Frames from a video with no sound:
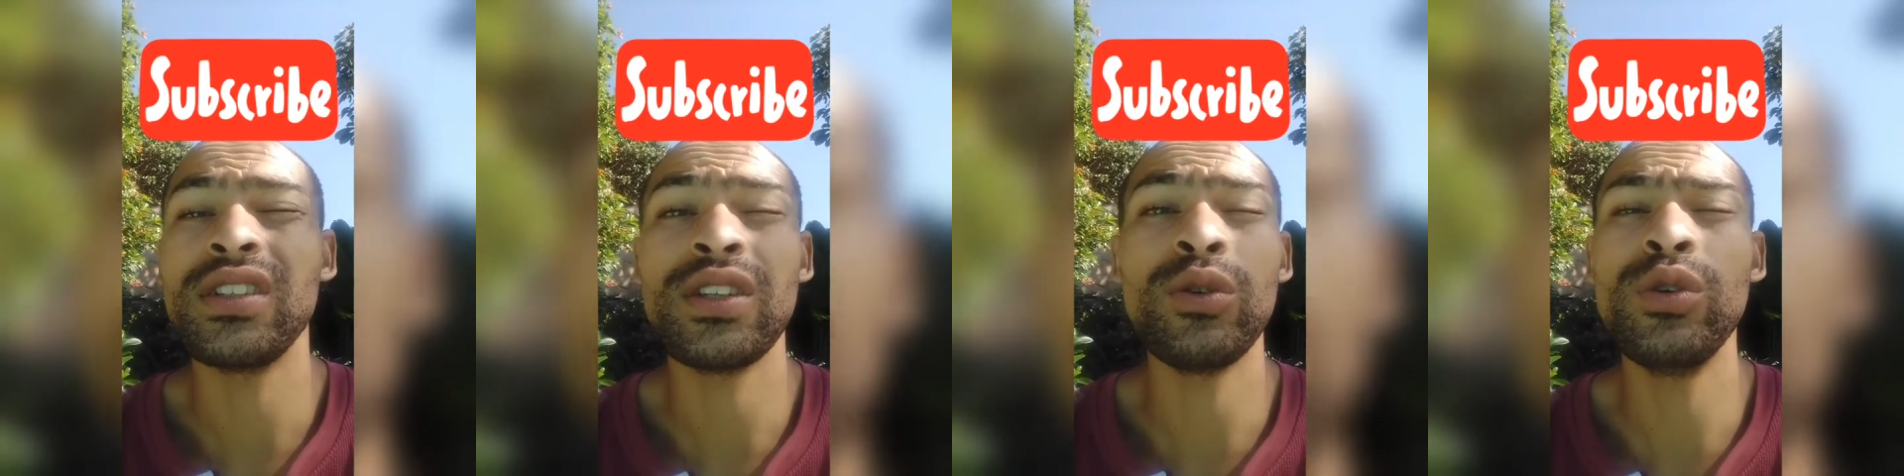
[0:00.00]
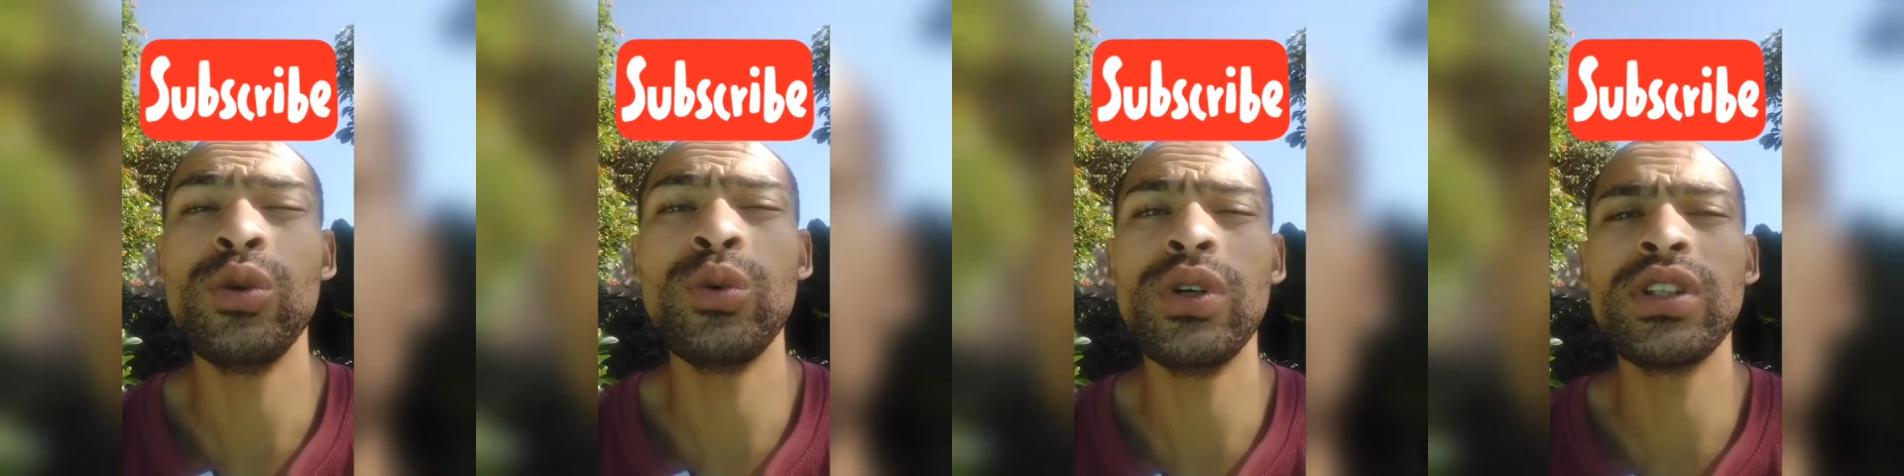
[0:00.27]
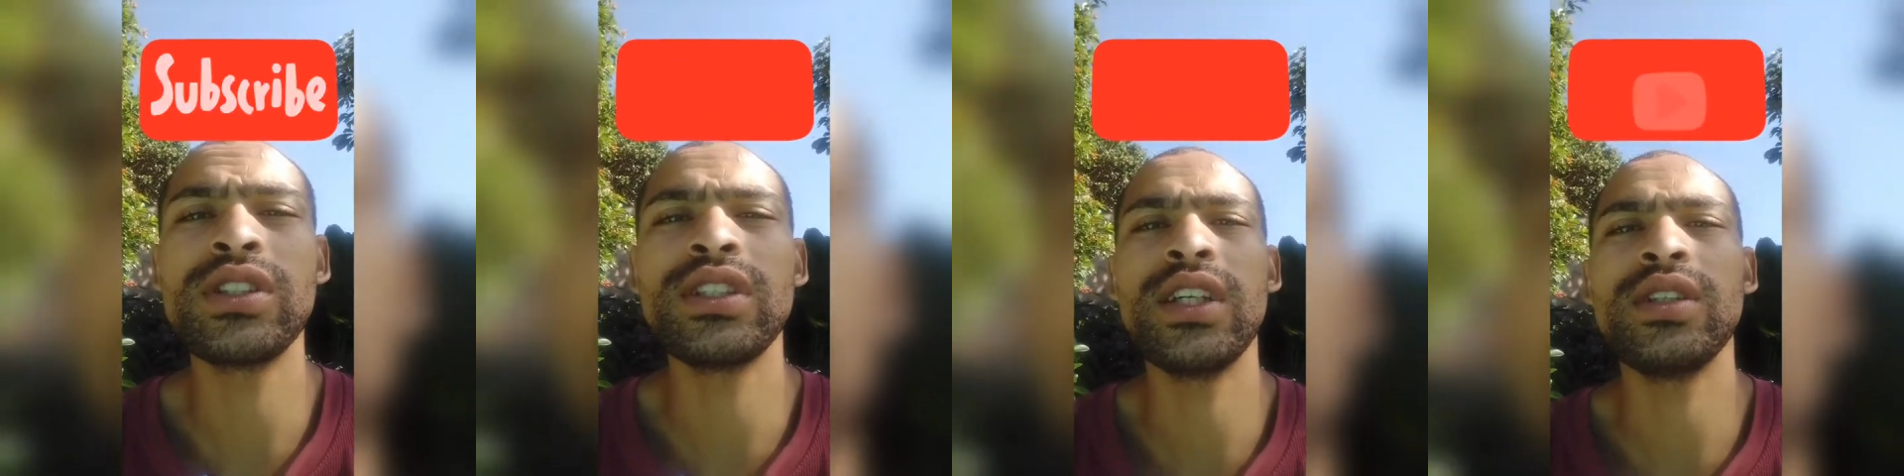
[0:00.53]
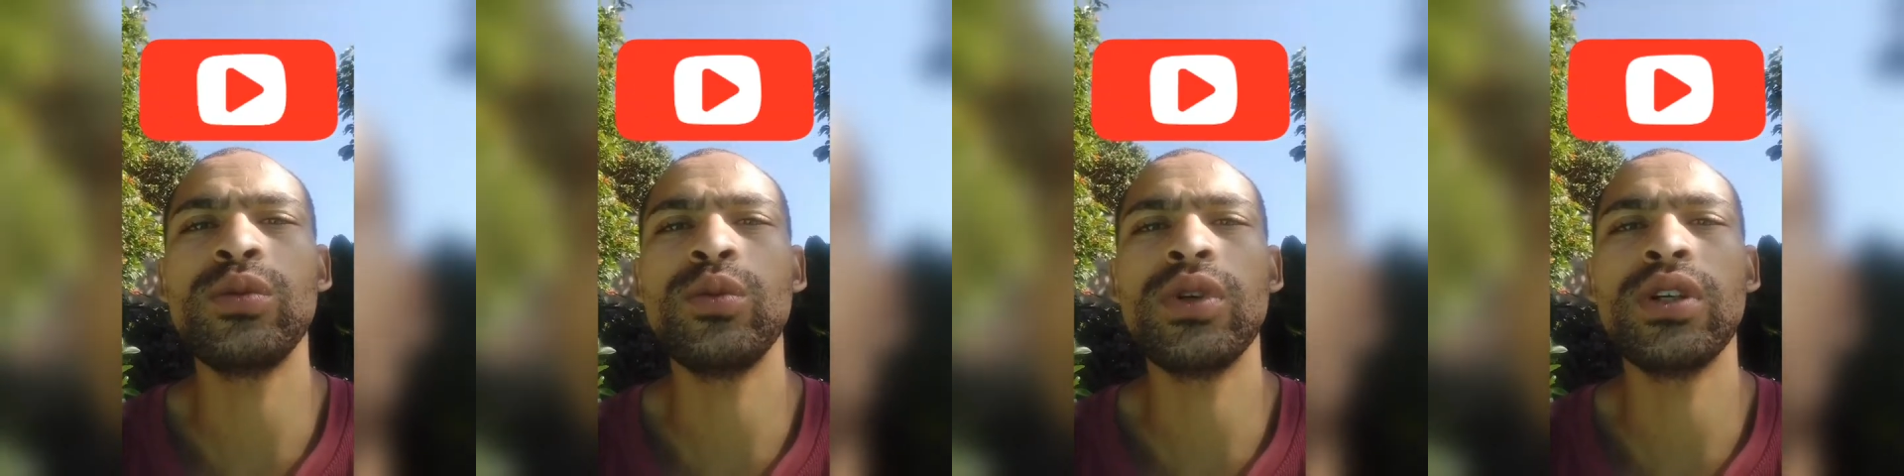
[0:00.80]
It only works
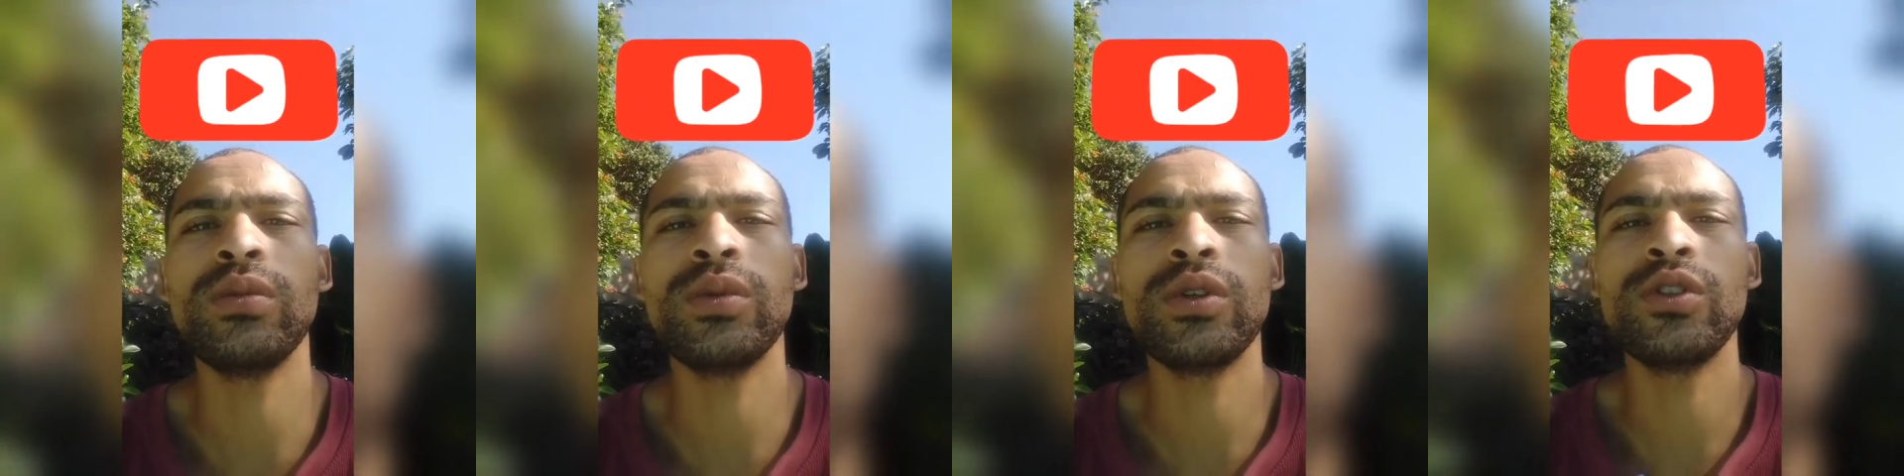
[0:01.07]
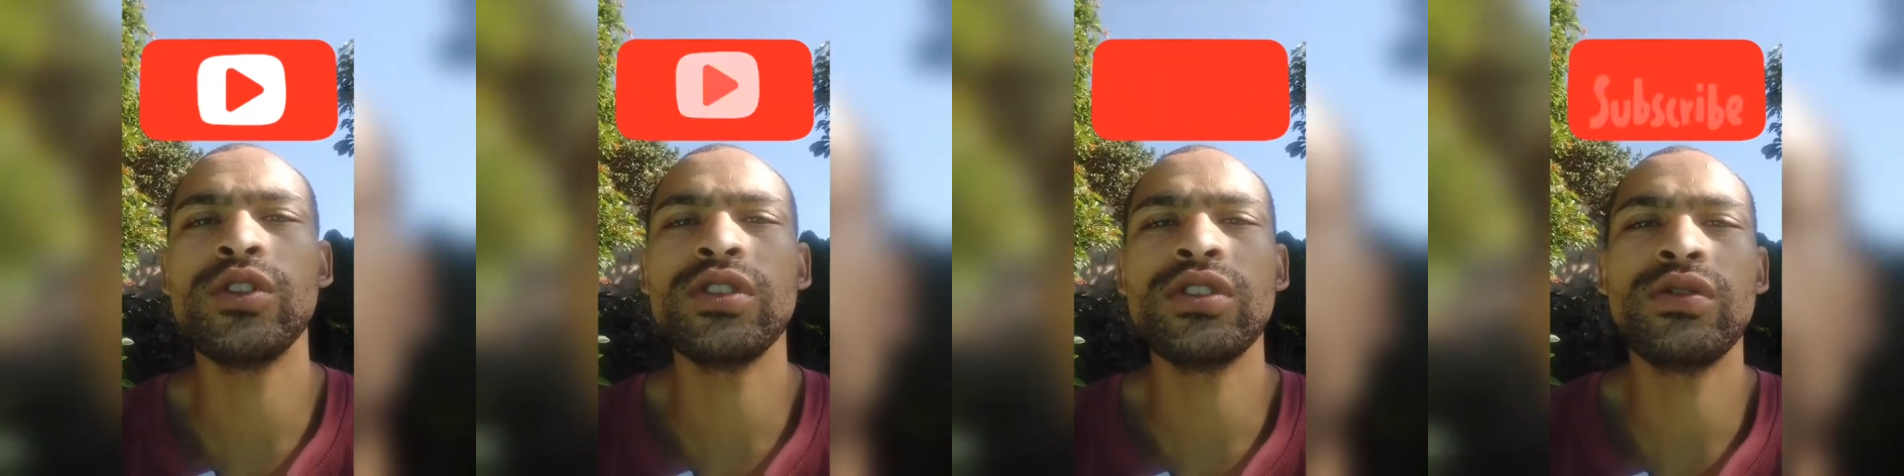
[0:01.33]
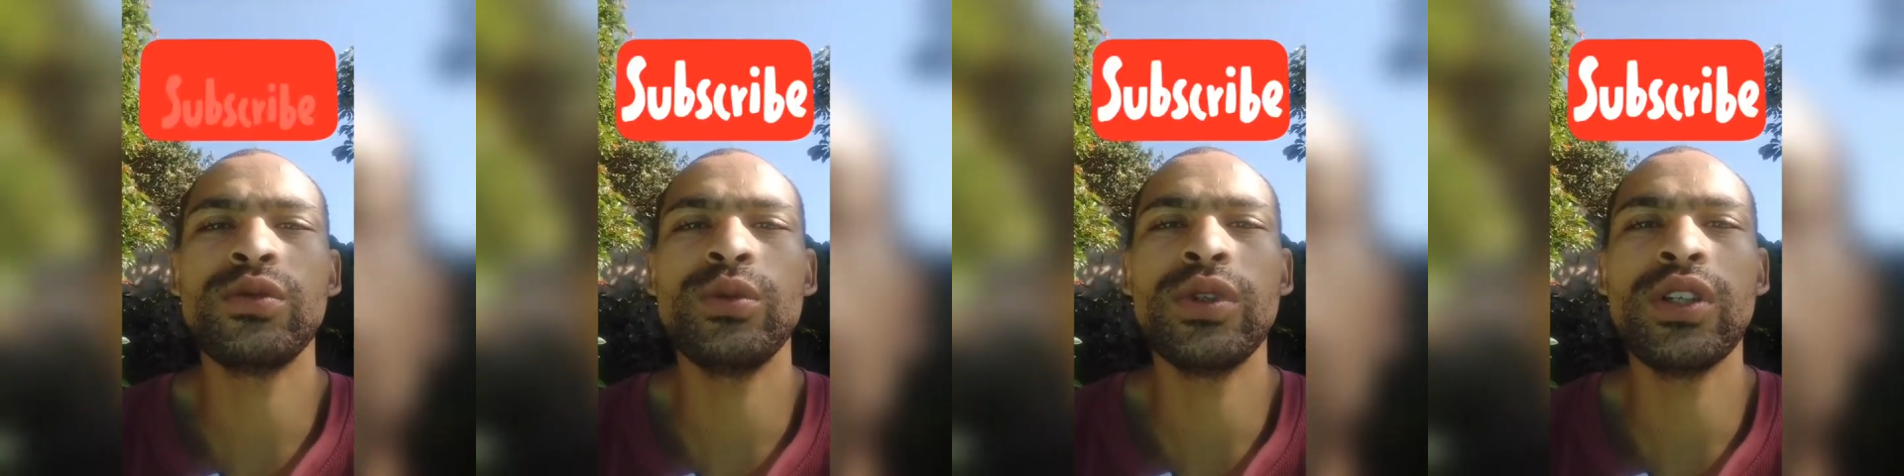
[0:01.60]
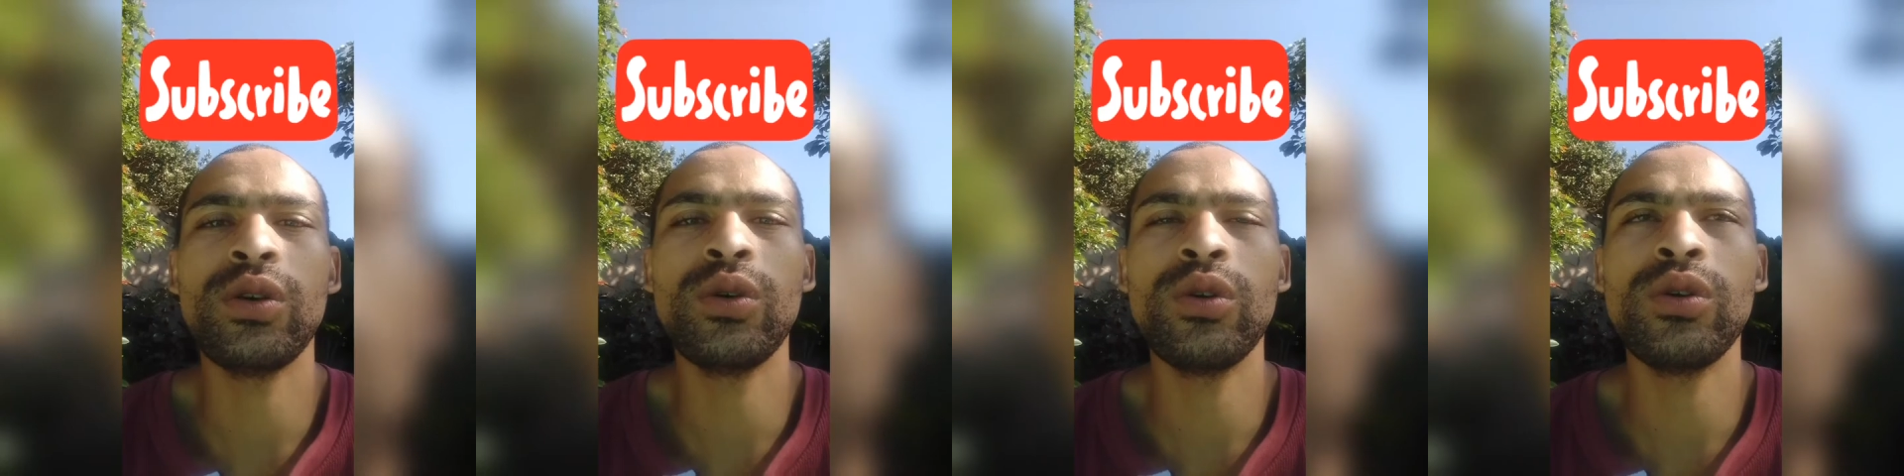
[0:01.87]
that way because if
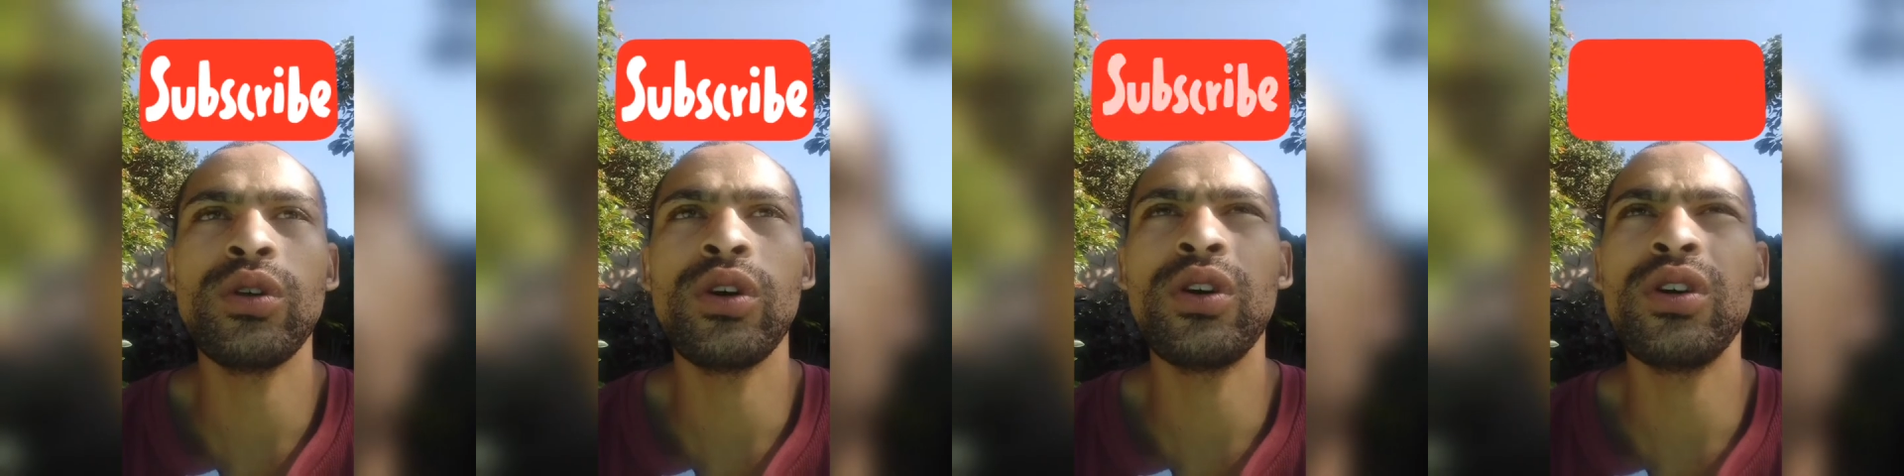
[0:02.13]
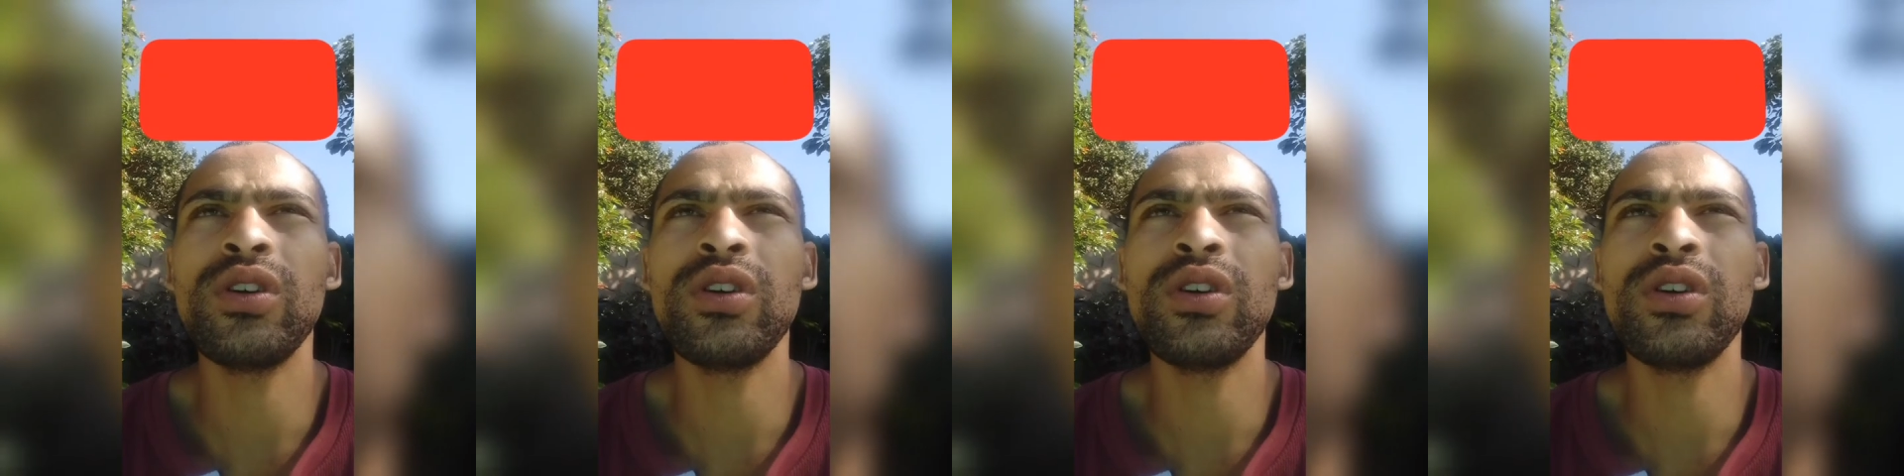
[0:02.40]
we all